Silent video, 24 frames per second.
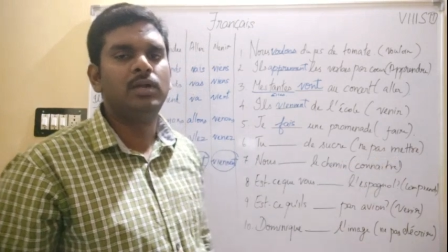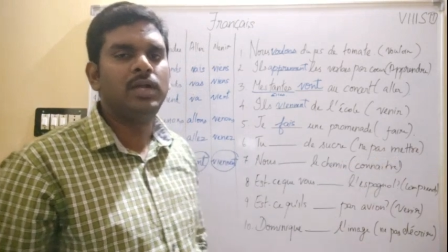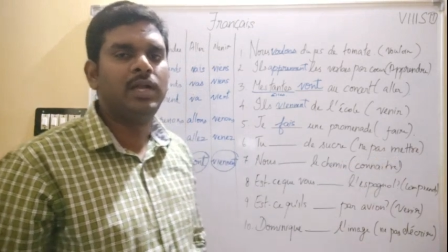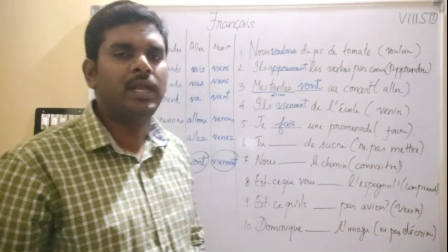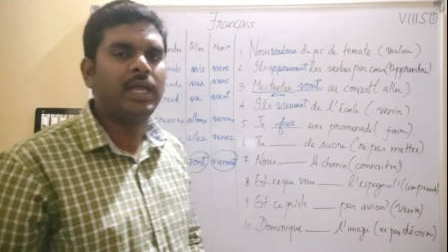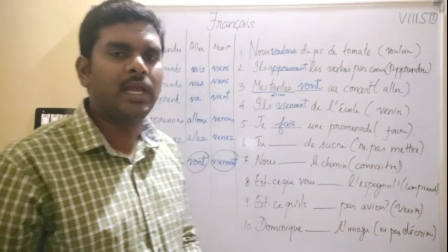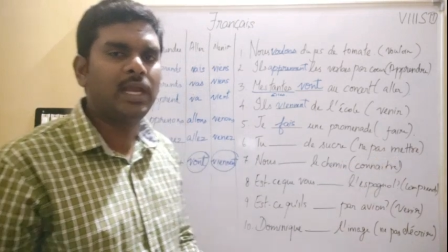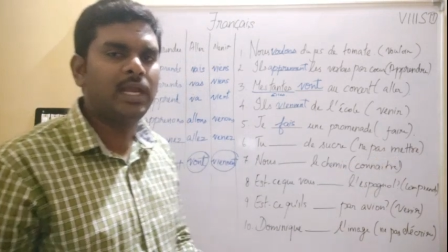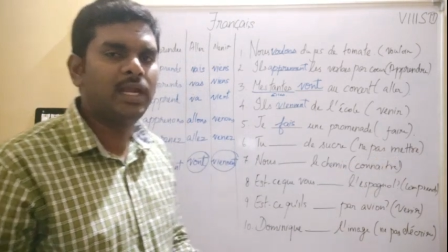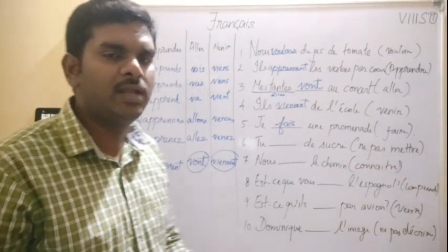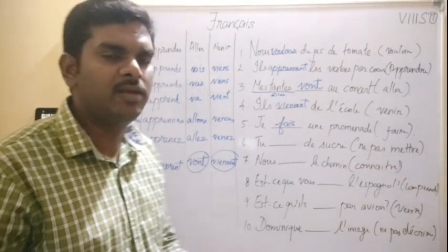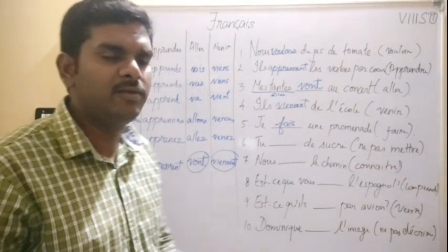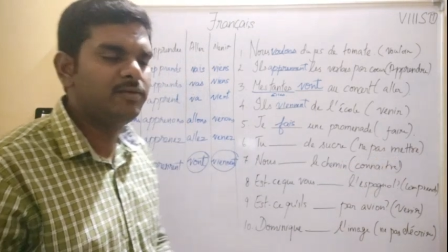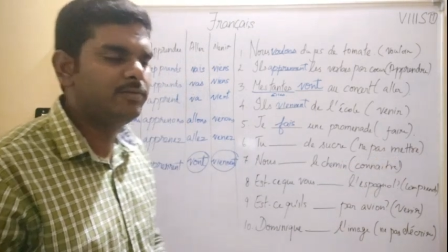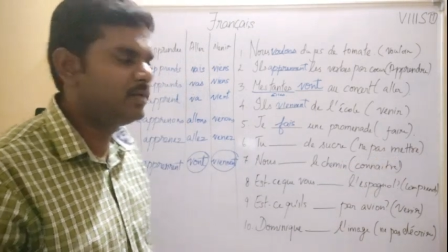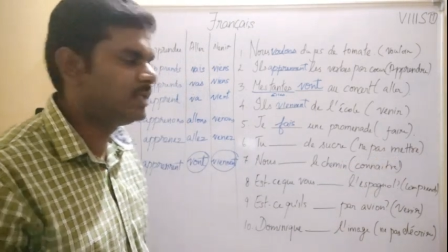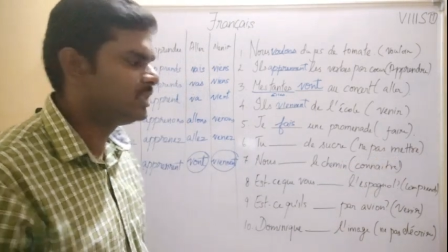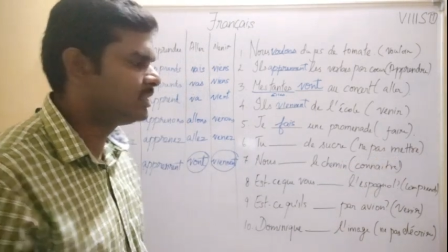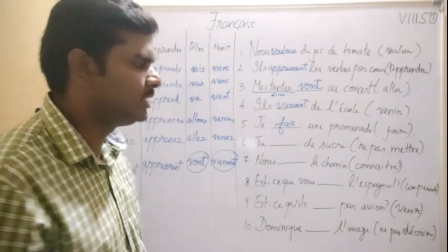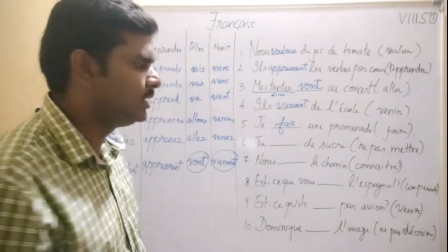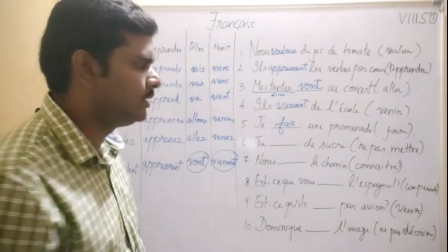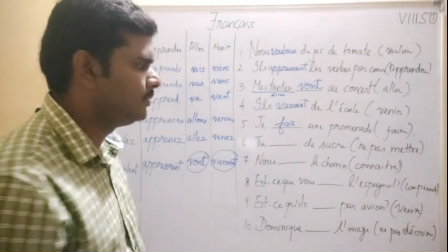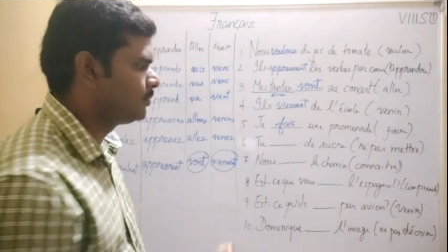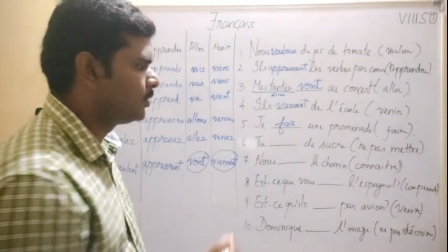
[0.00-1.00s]
Negative,
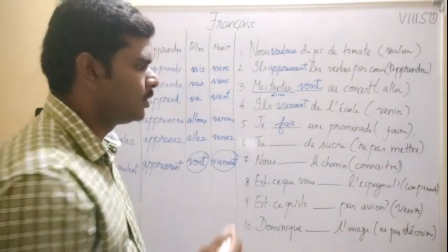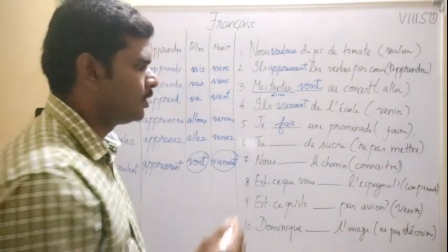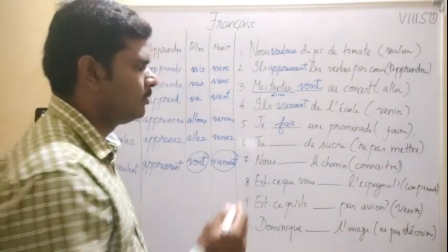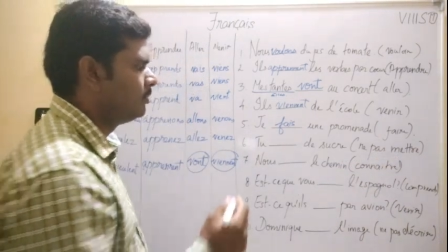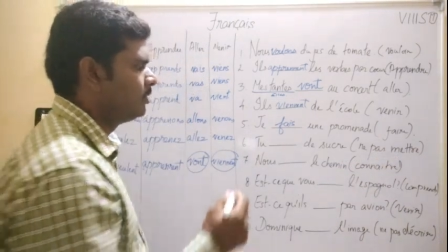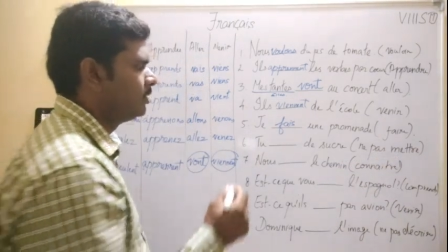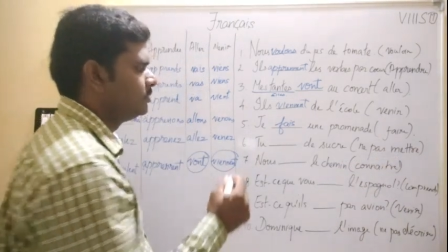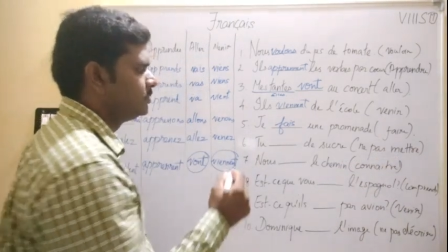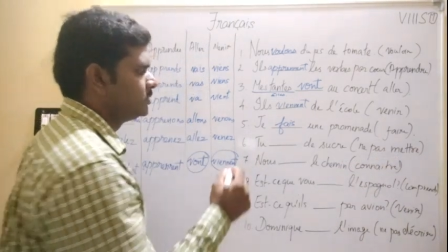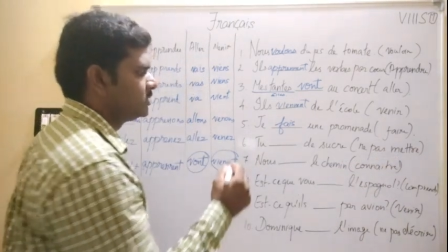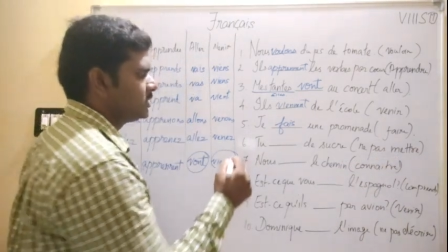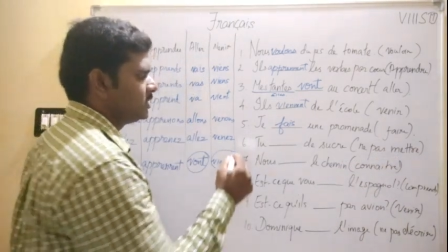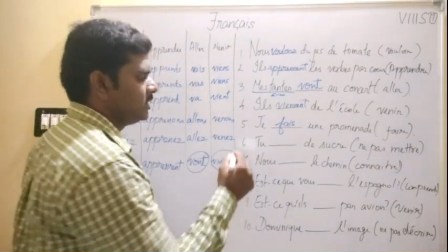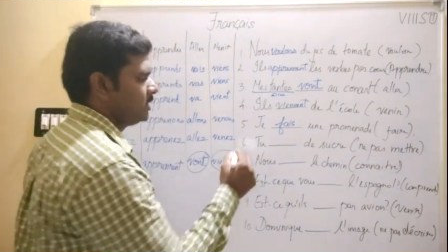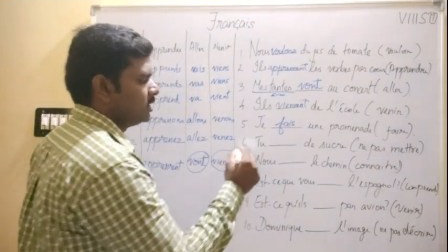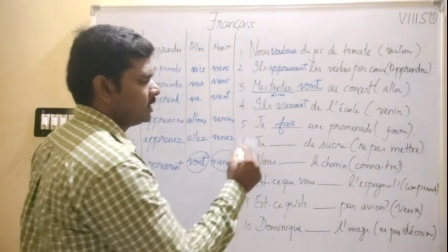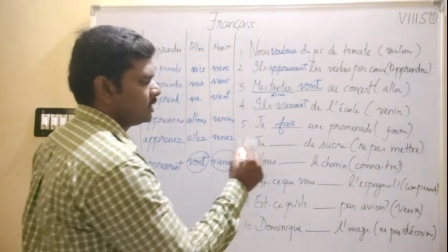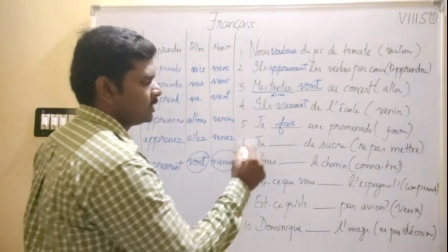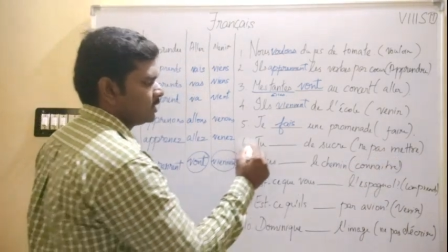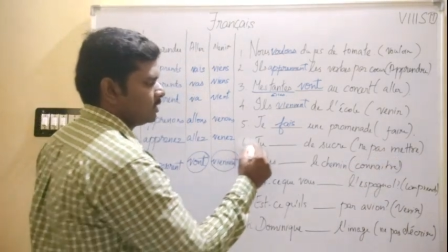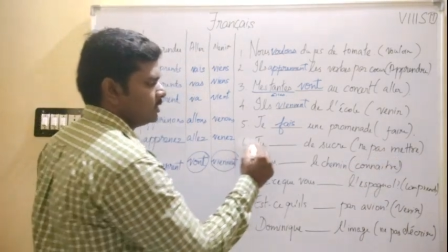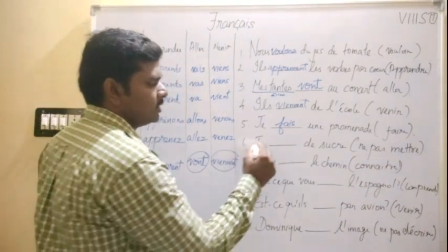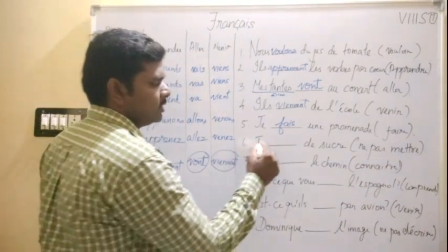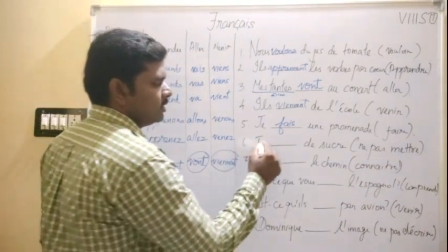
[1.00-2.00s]
nothing problem. See
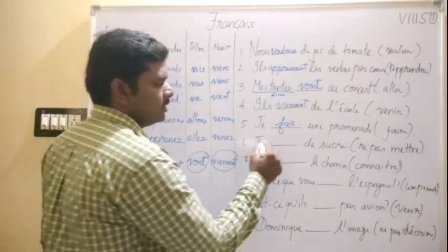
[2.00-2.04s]
here.